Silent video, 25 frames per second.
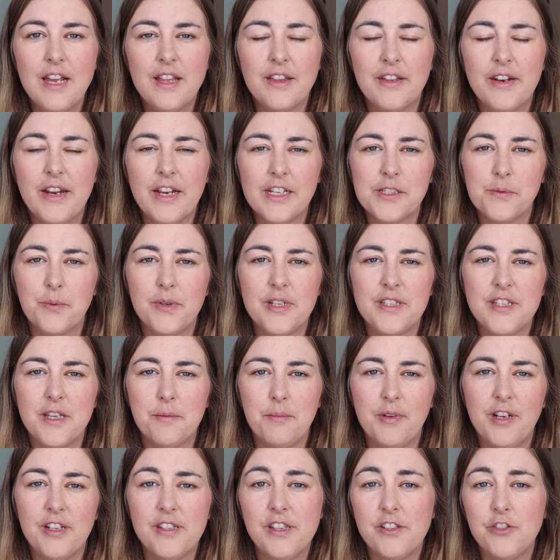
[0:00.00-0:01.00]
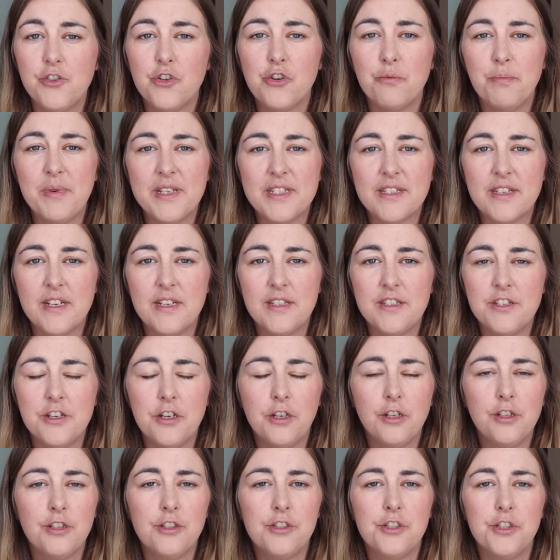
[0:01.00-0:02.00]
The next one is that because it's your business,
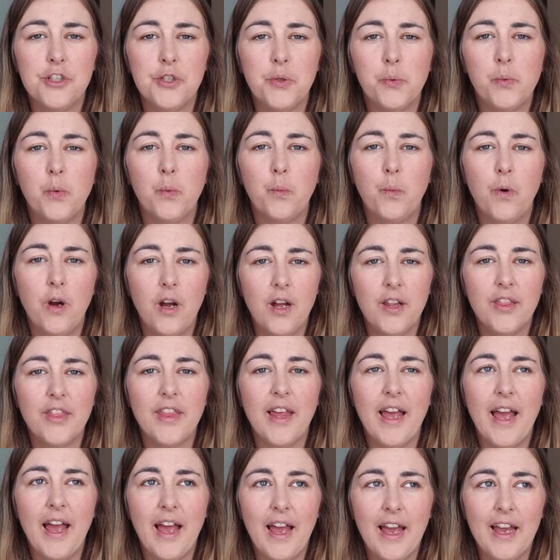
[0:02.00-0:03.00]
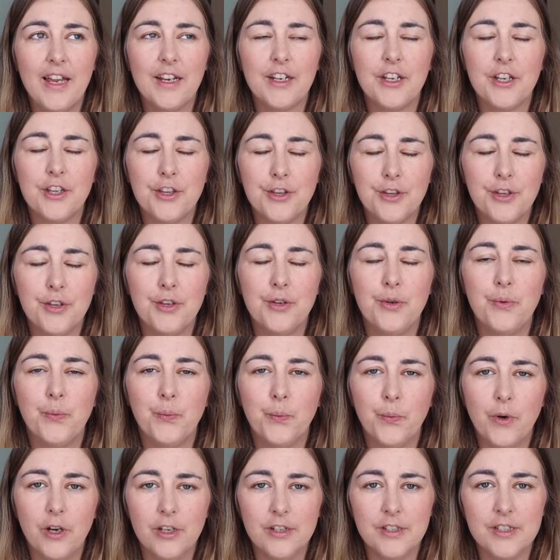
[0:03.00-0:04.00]
you can do what the heck you
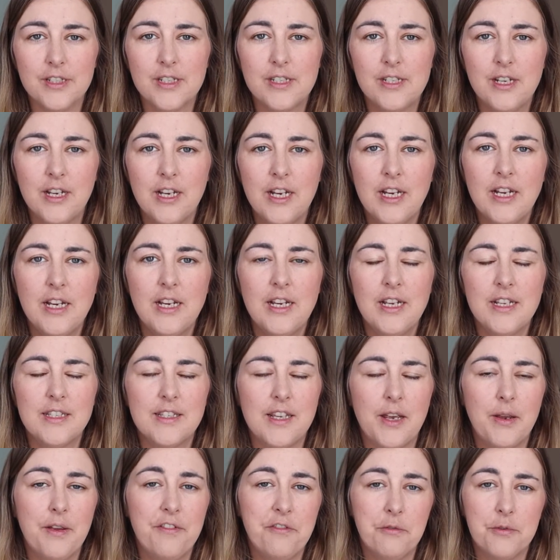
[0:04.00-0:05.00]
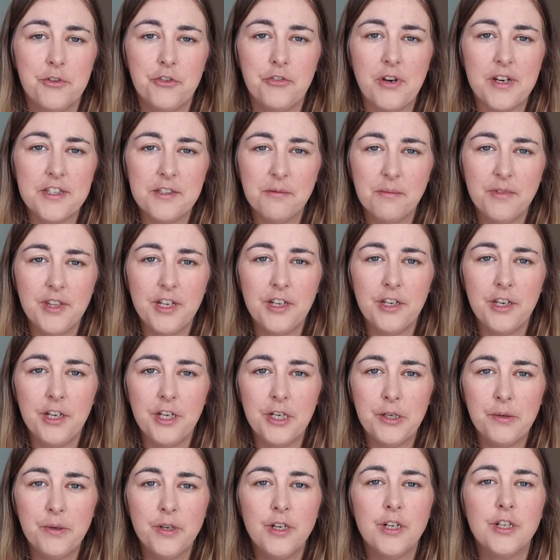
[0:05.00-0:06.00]
want. So if you want to try something
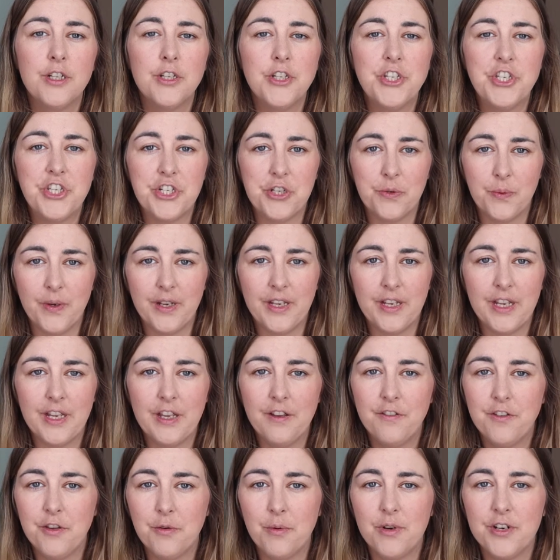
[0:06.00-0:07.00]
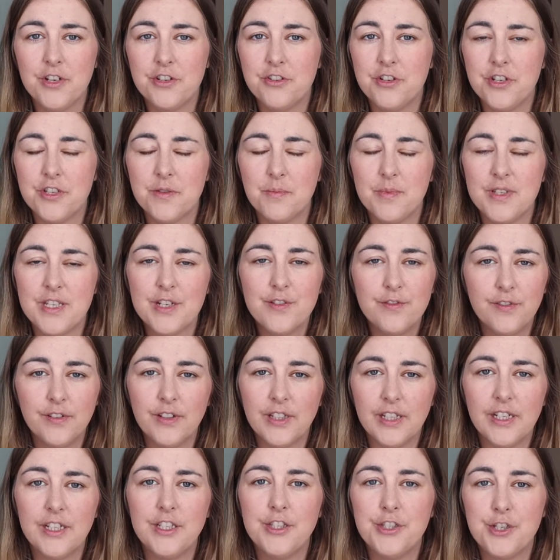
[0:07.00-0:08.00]
new, do it. If you want to do something
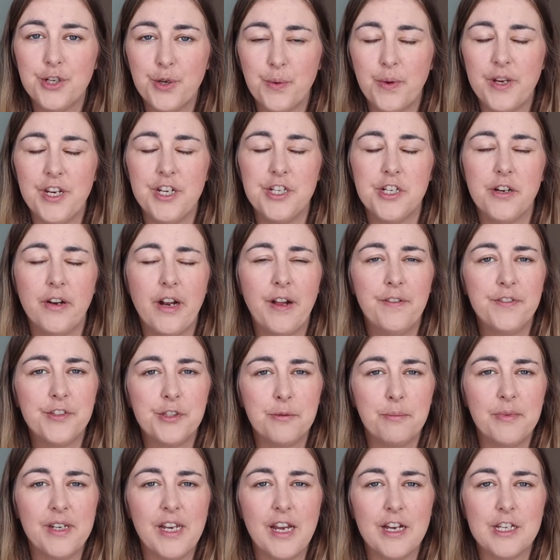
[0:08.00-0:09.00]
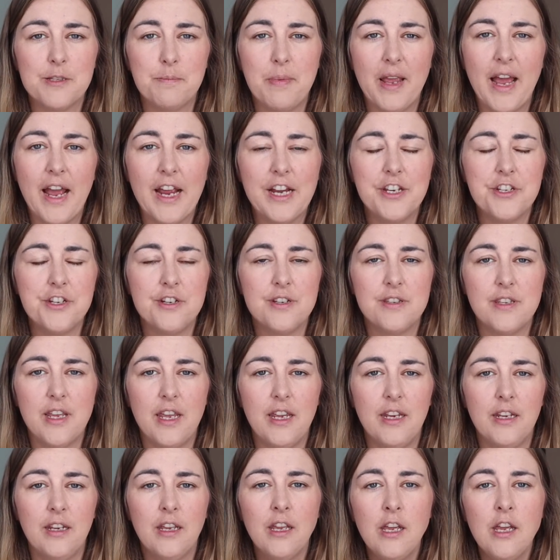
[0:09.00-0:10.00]
differently, do it. You don't have somebody else behind you
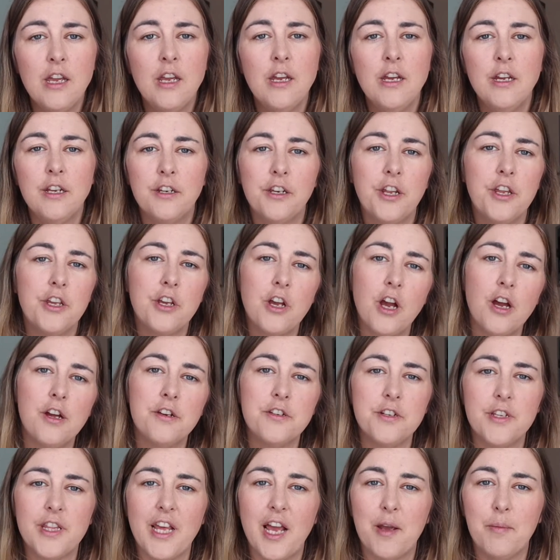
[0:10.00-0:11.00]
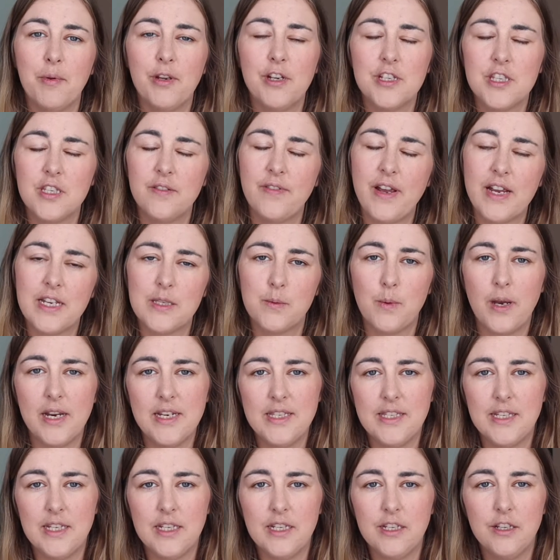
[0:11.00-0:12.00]
saying, no, you can't do that because of X,
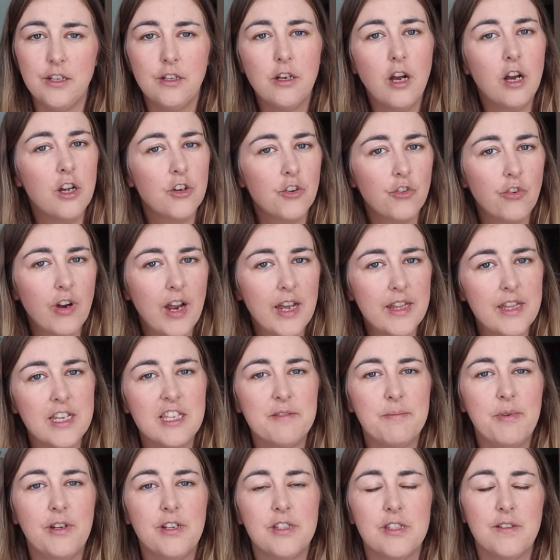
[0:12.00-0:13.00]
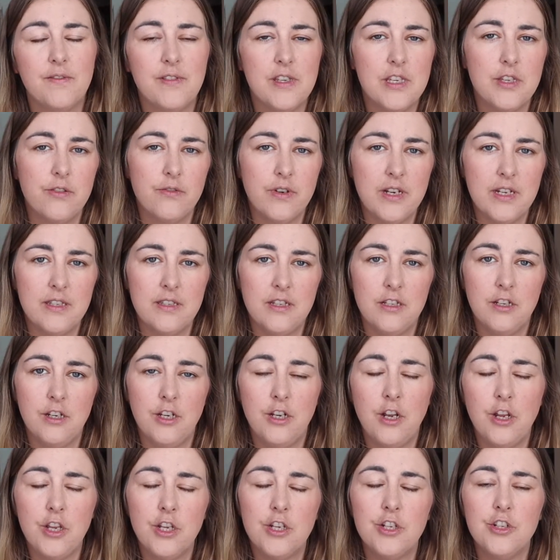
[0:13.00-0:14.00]
Y, Z. You can't try this because of this reason.
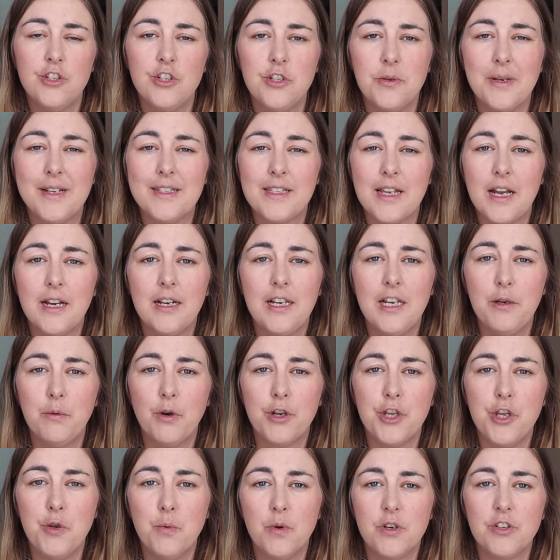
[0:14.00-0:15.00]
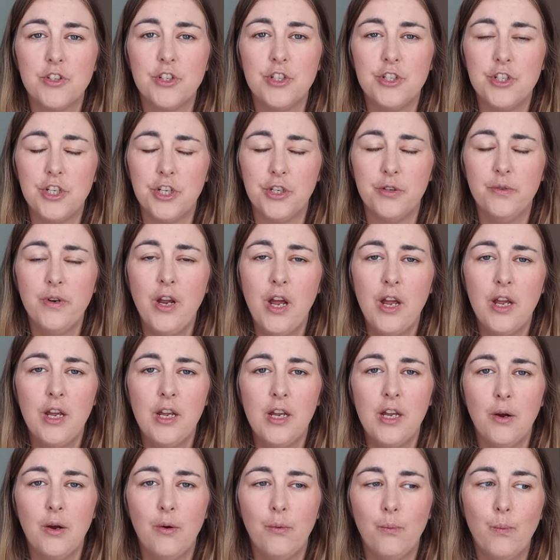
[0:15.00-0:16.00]
You know, you can do exactly what you want to do
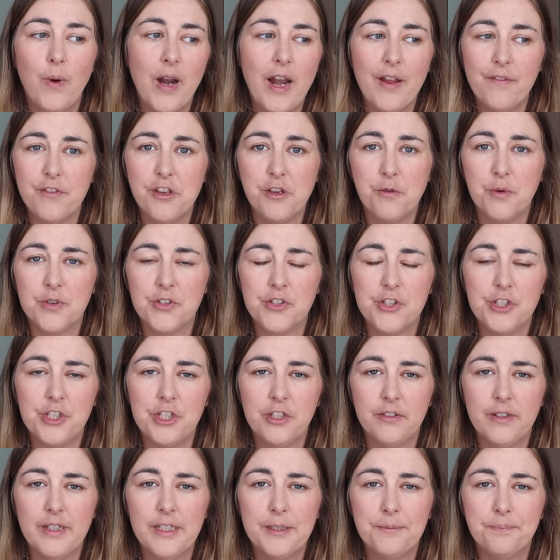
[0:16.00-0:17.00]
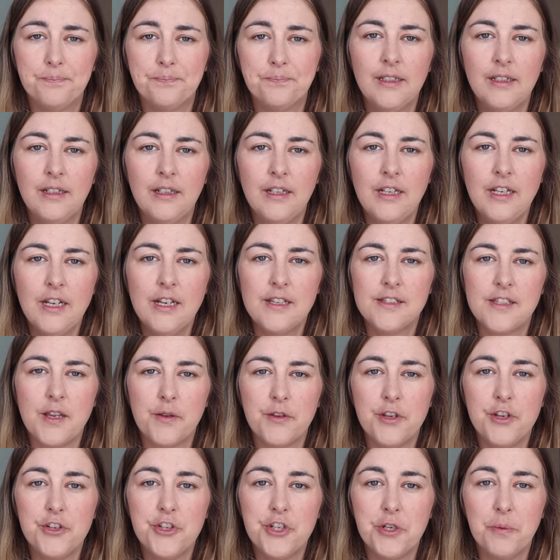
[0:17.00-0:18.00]
whenever you want to do it. So
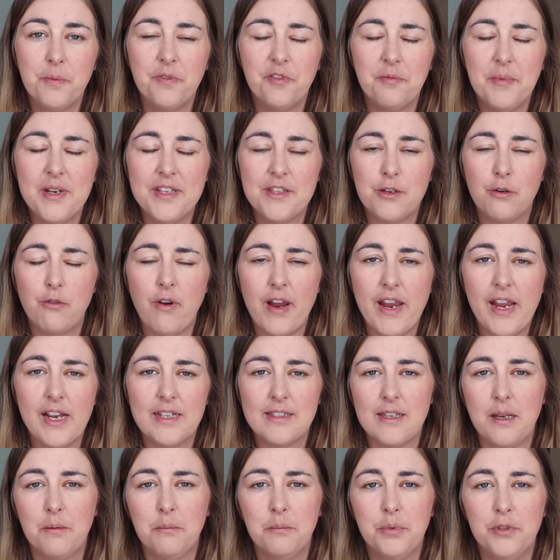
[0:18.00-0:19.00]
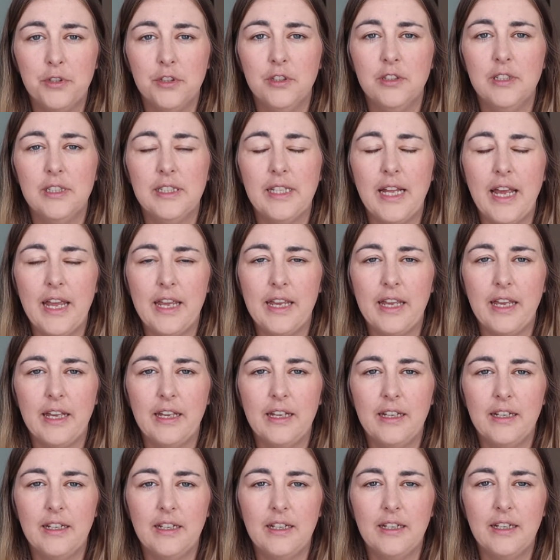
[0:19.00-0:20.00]
YouTube for me is a great example. Like,
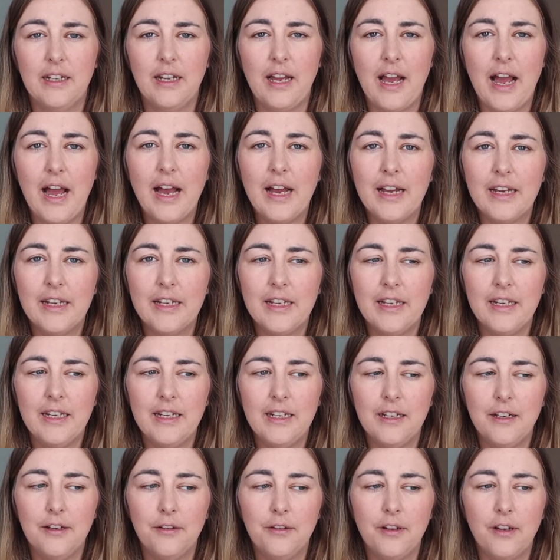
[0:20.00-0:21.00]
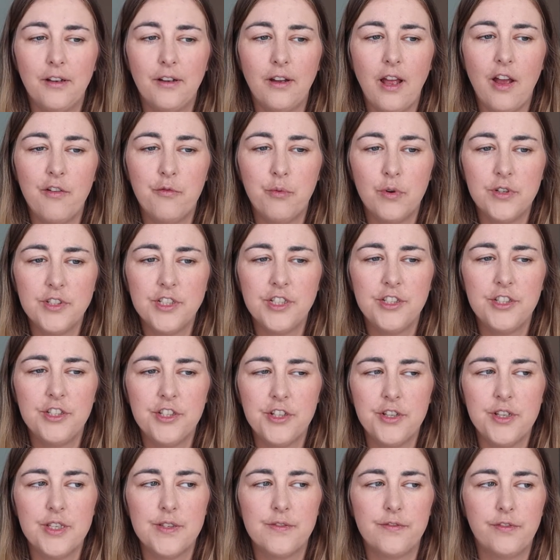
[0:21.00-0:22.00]
I have wanted to
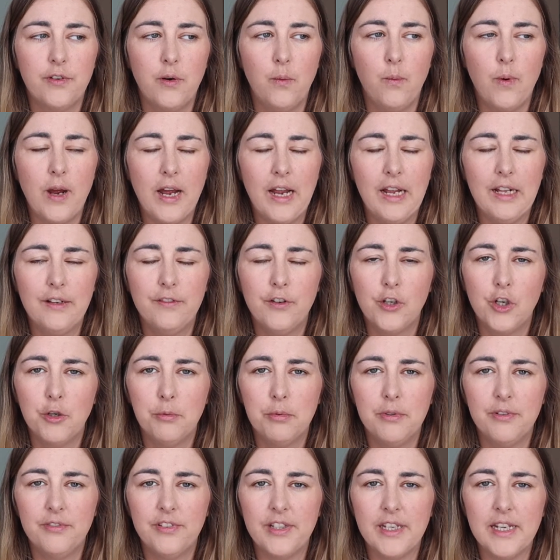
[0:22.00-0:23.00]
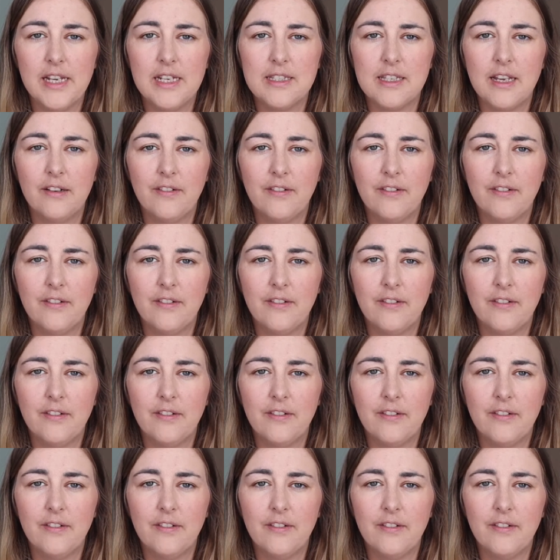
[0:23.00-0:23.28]
do this for a while, for a couple of years.